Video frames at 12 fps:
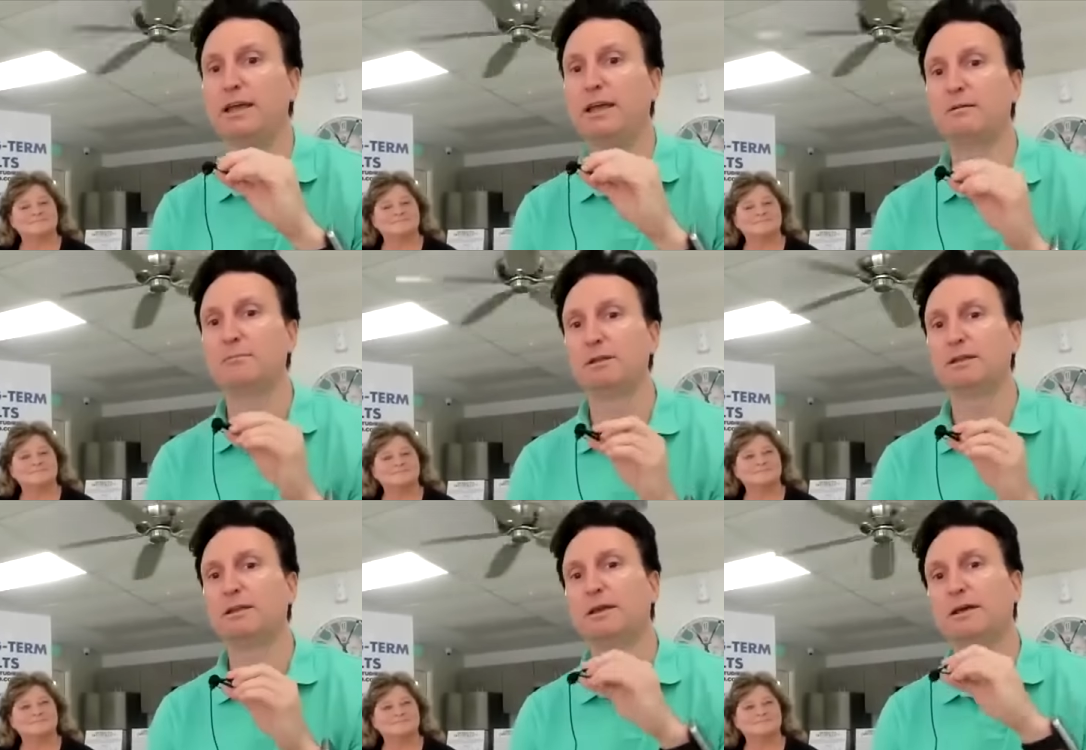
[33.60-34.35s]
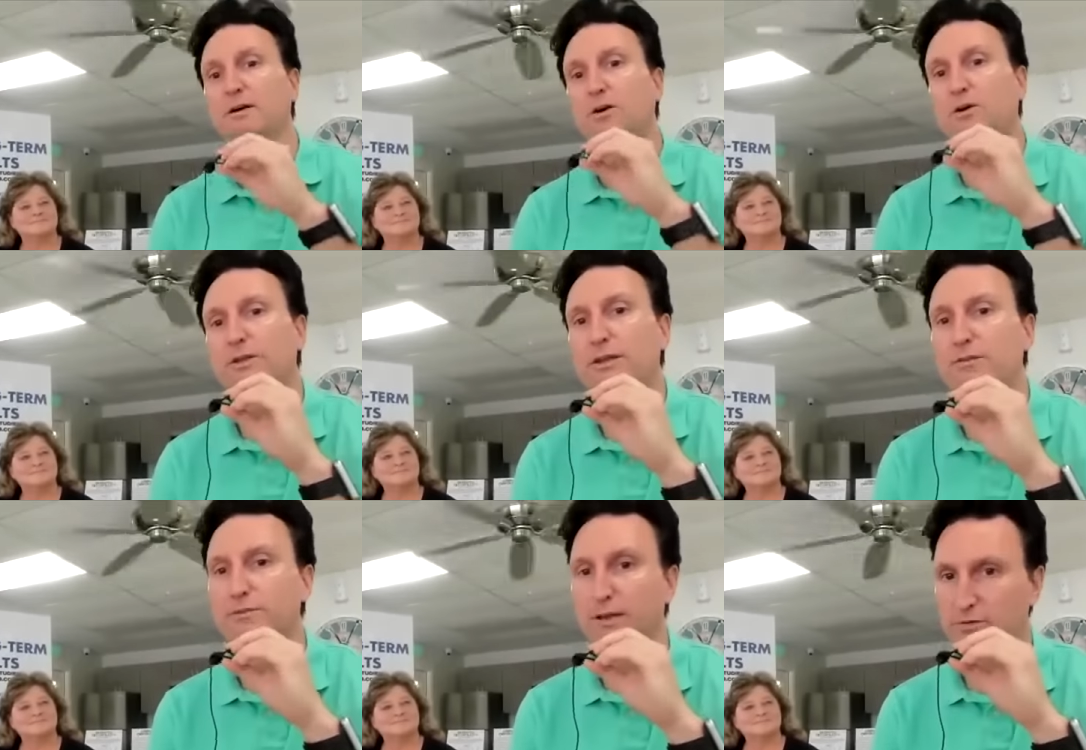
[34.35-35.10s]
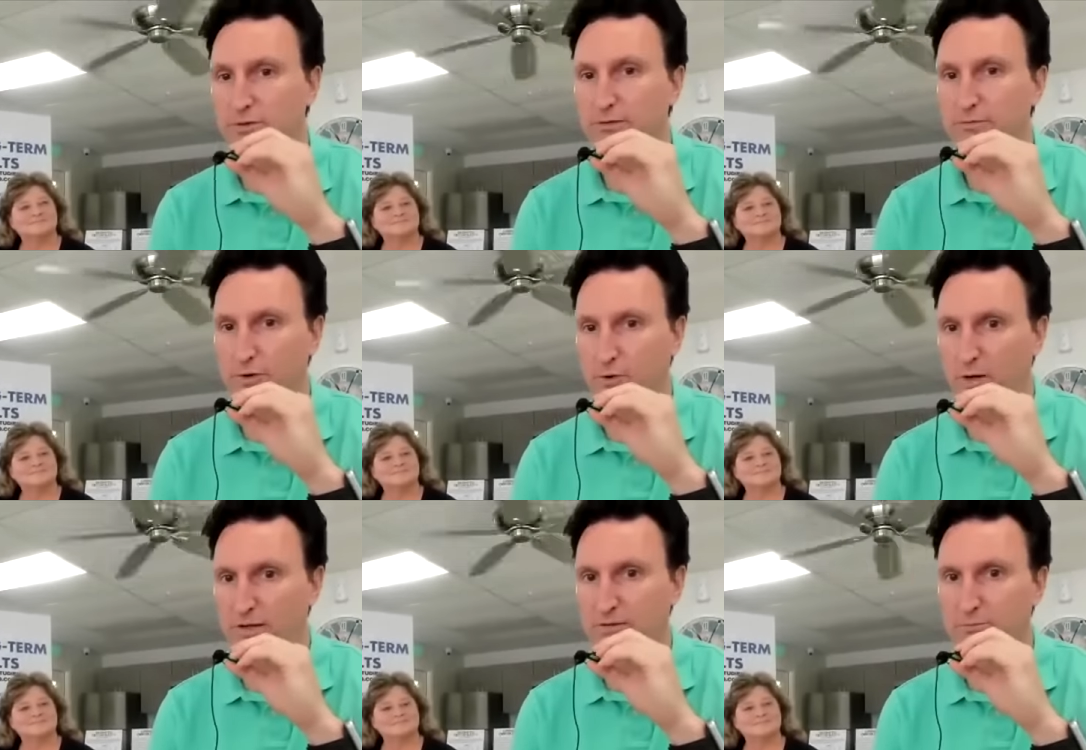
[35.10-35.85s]
Speaker 1: have been wholly invested in for
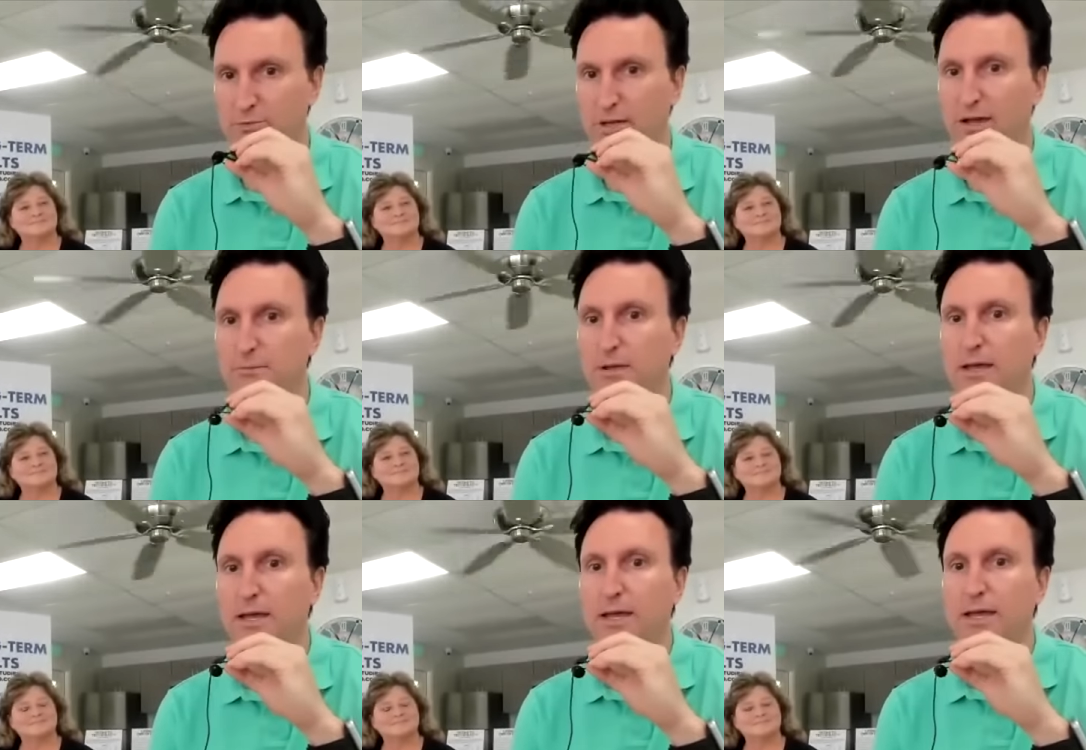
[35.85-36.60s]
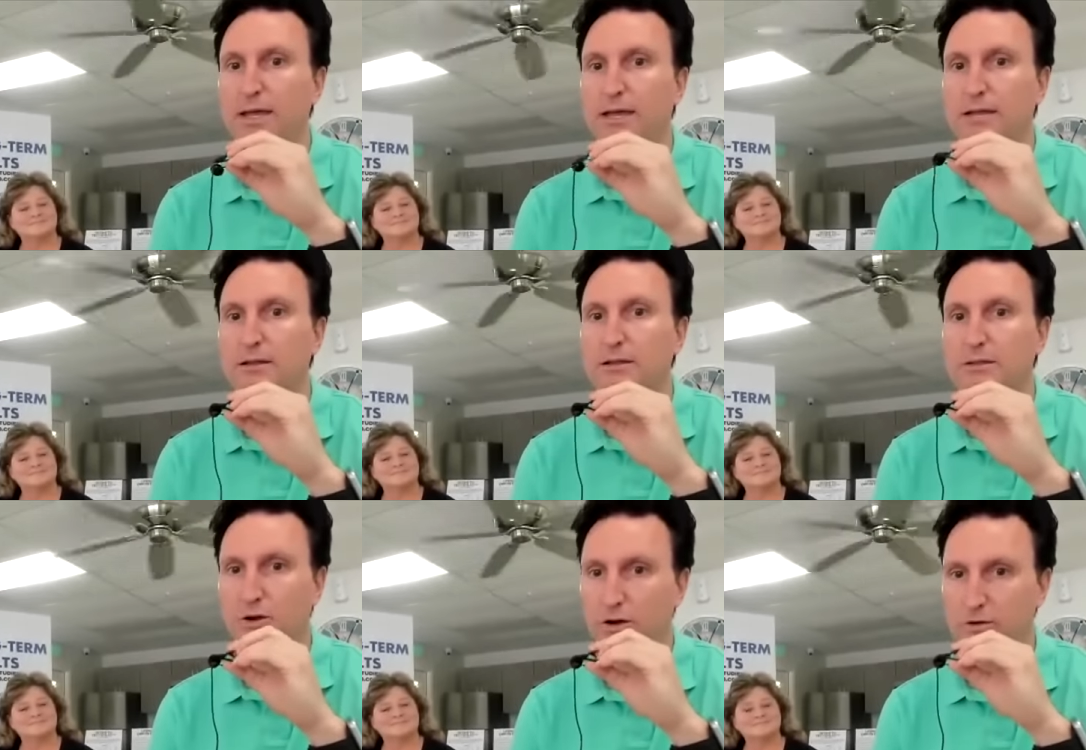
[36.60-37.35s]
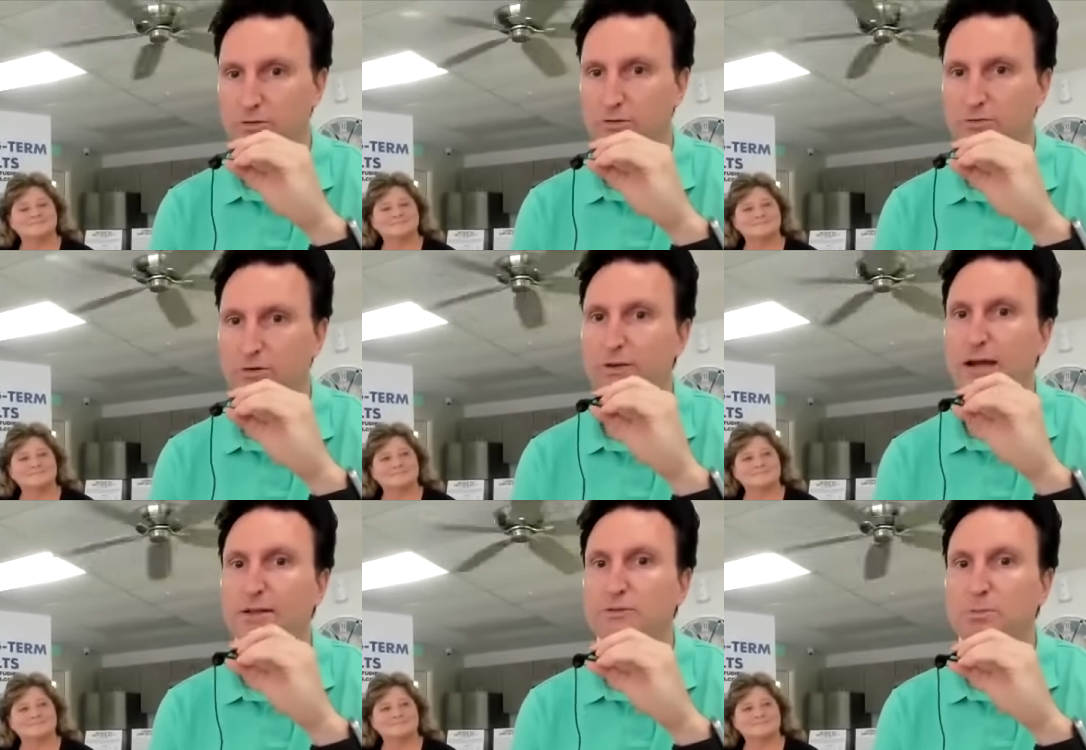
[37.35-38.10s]
quite some time and their heart to serve
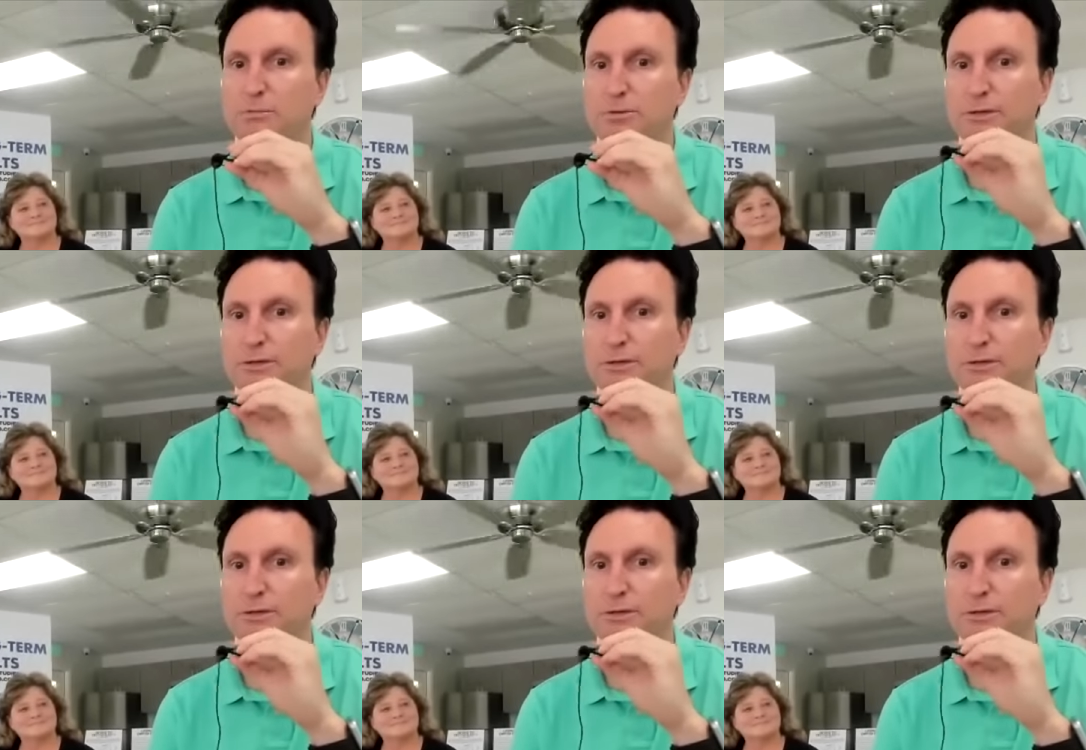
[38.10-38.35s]
God's people.